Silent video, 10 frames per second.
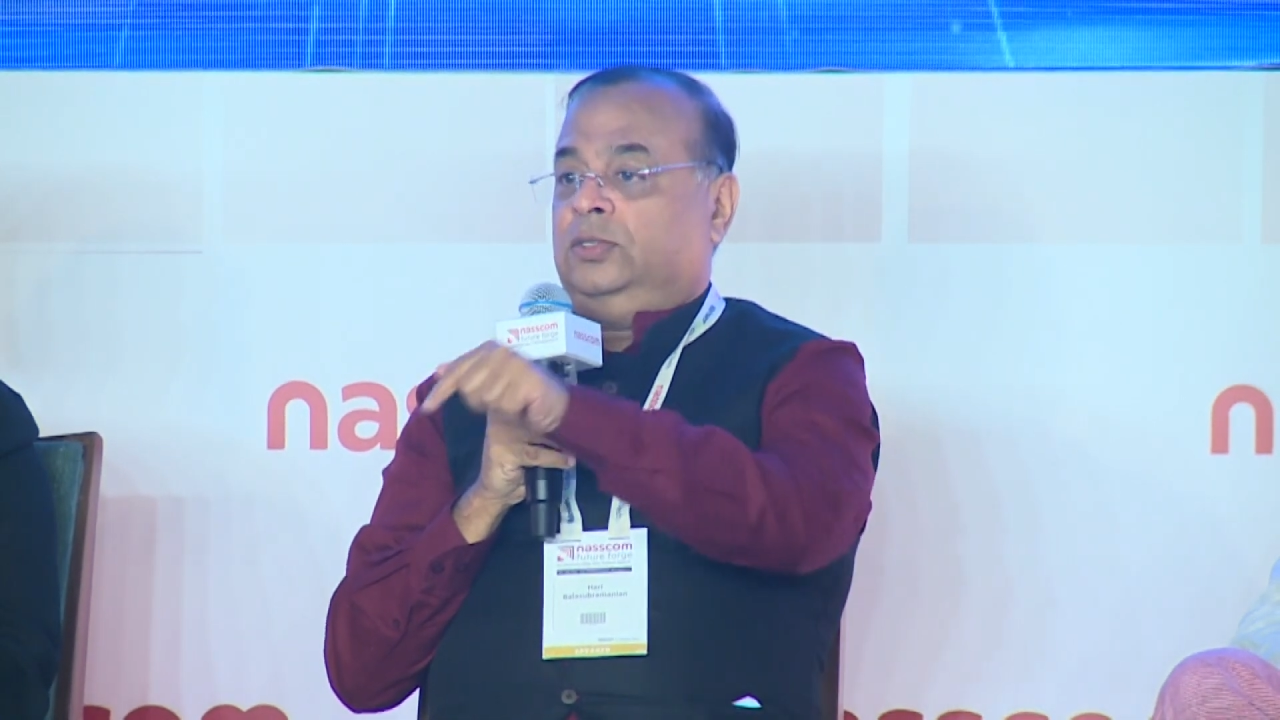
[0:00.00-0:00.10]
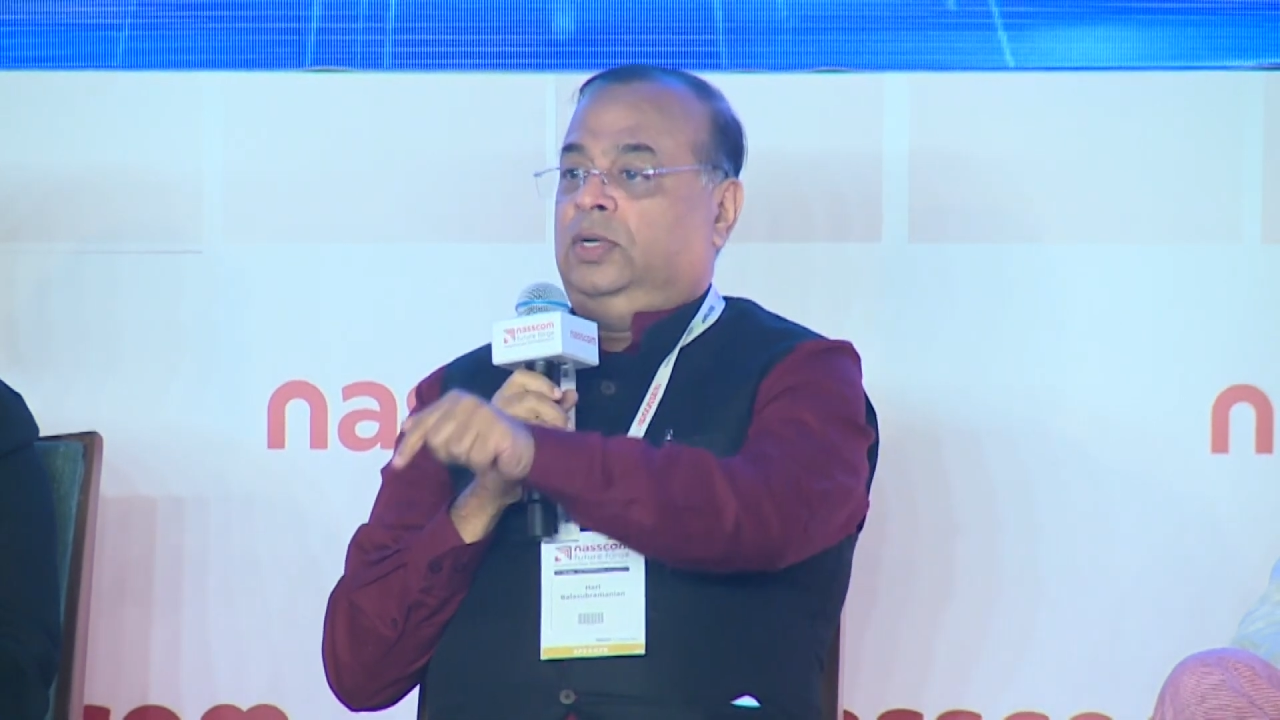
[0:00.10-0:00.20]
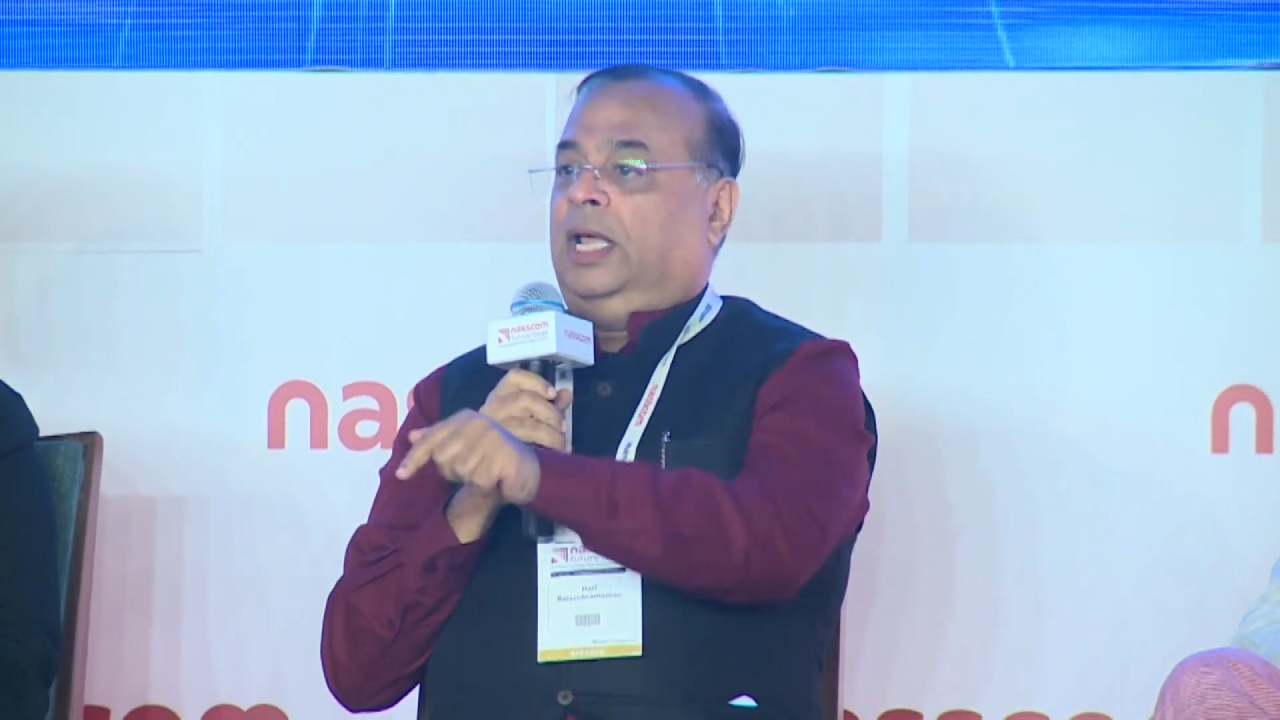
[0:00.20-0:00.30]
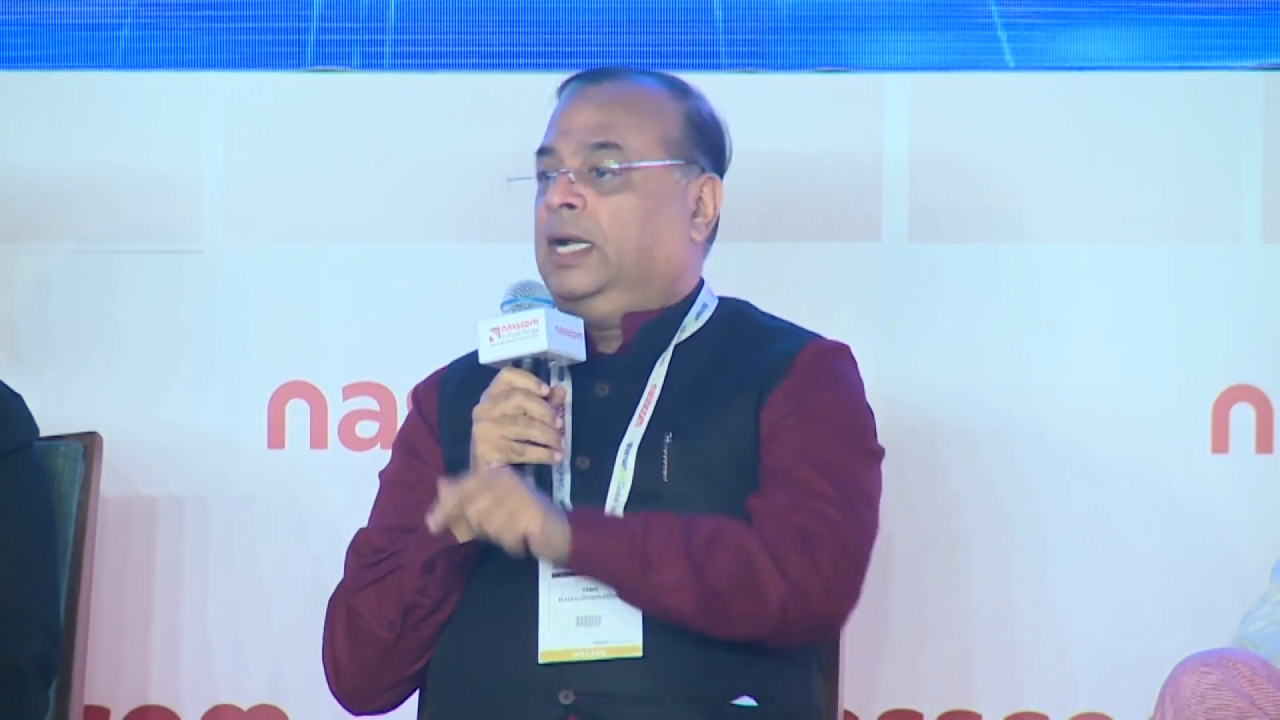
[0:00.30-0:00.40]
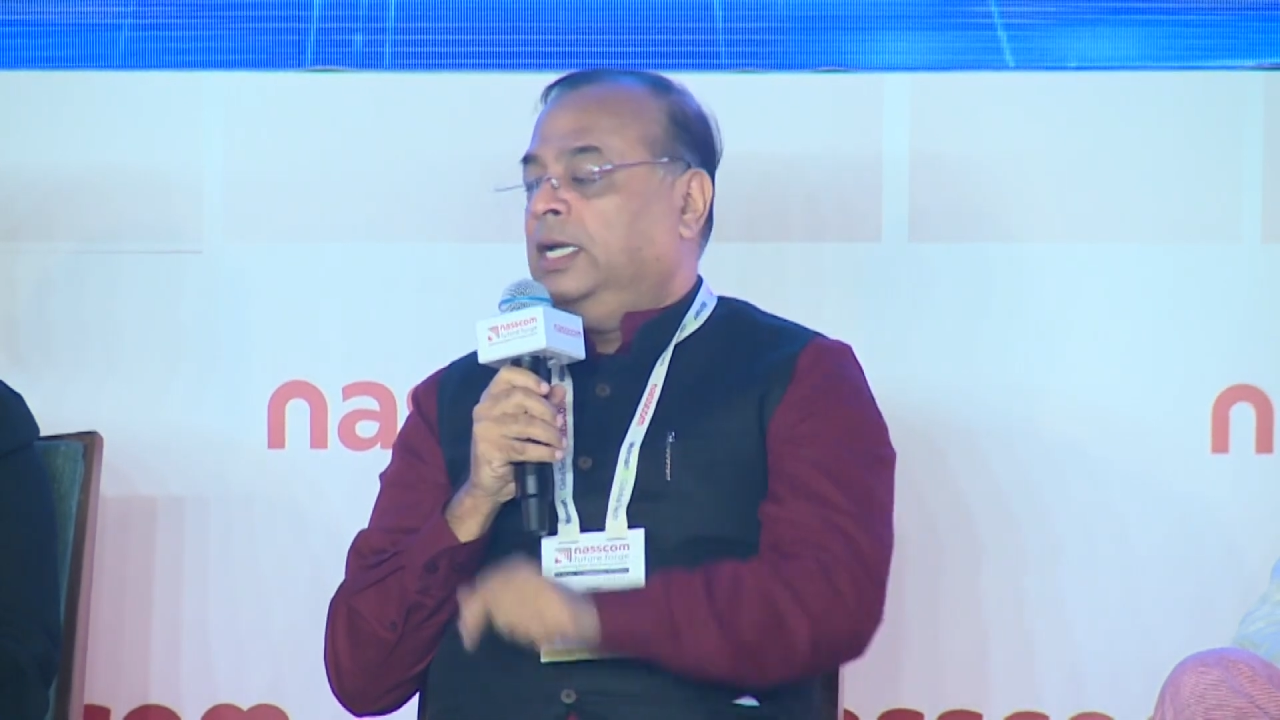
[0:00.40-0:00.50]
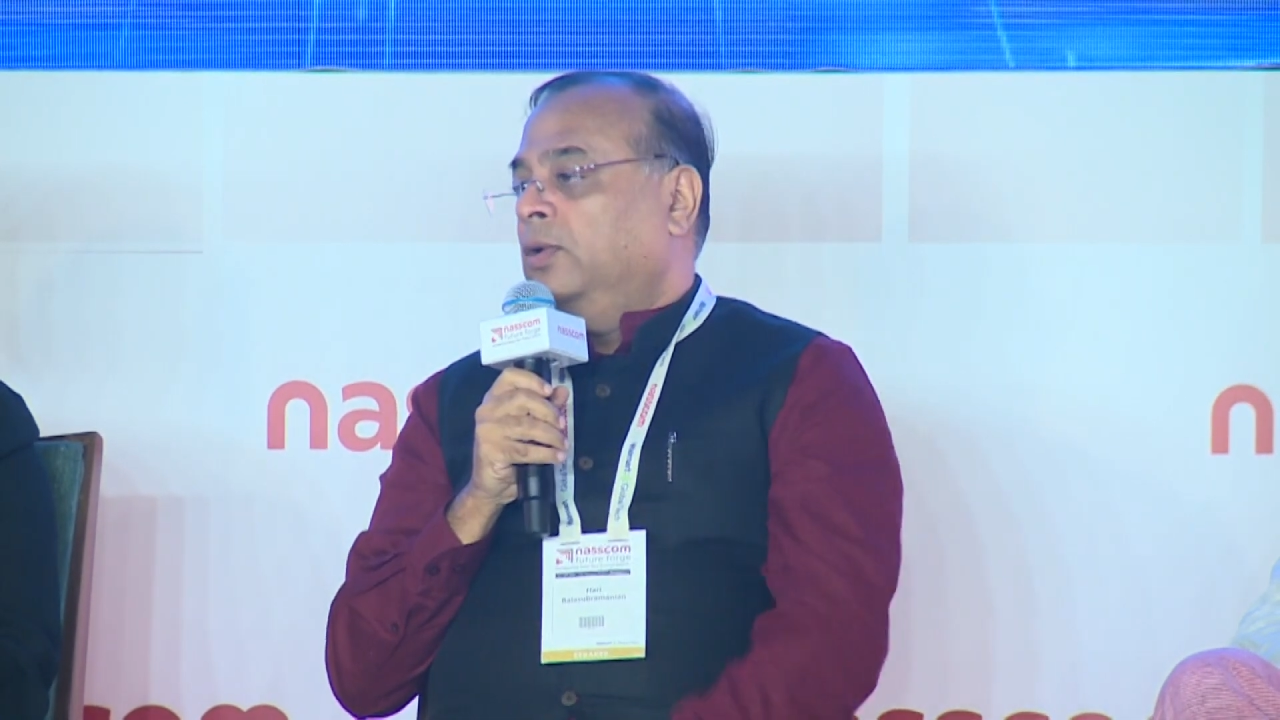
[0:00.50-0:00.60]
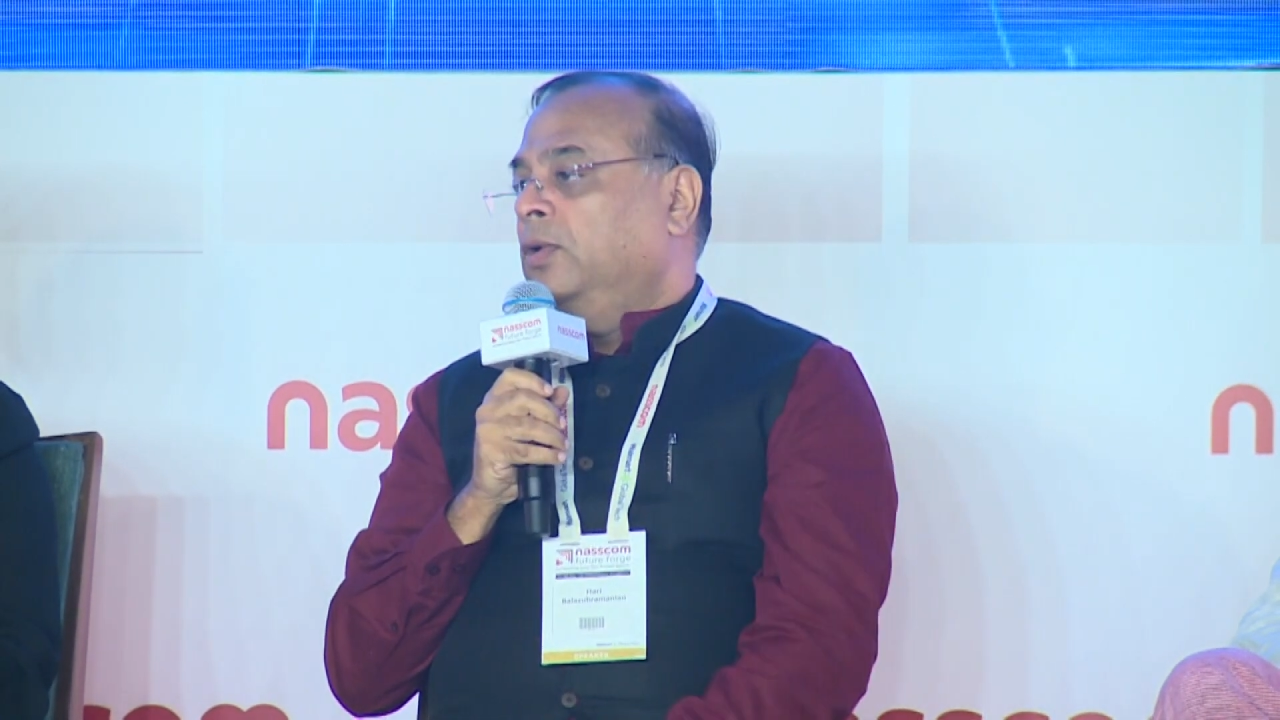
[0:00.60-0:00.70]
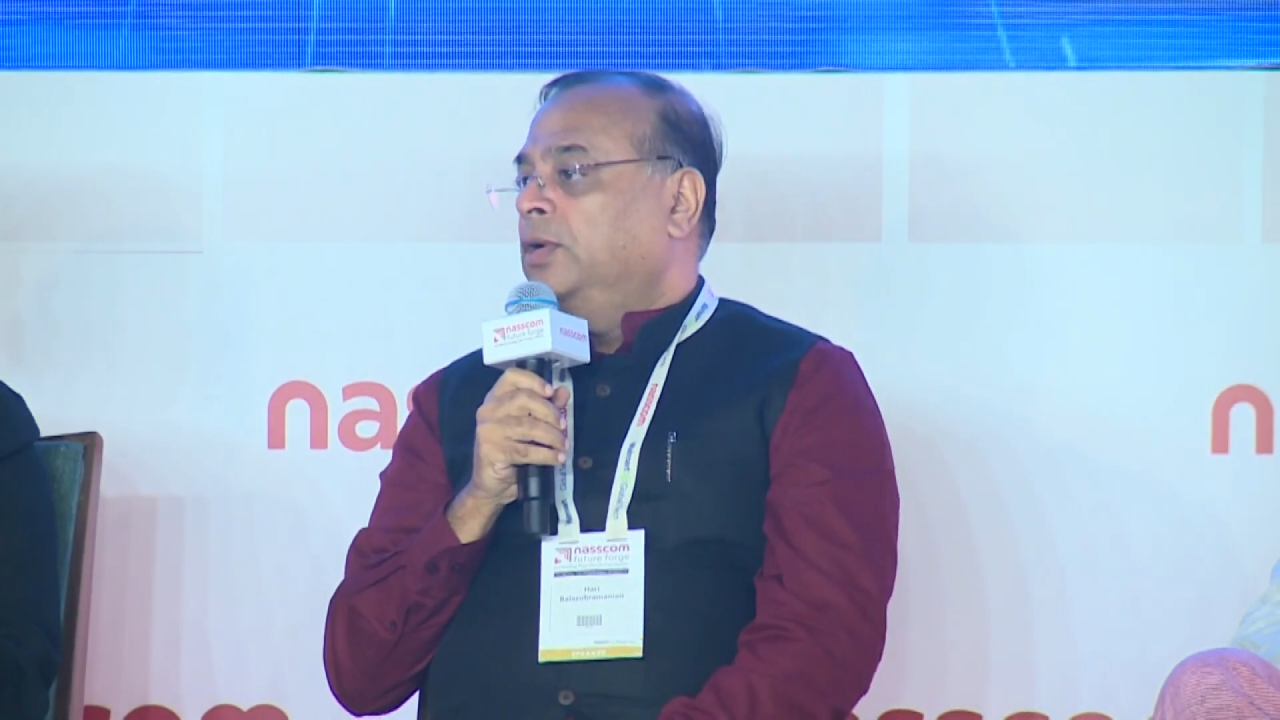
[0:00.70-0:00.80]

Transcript: to directly go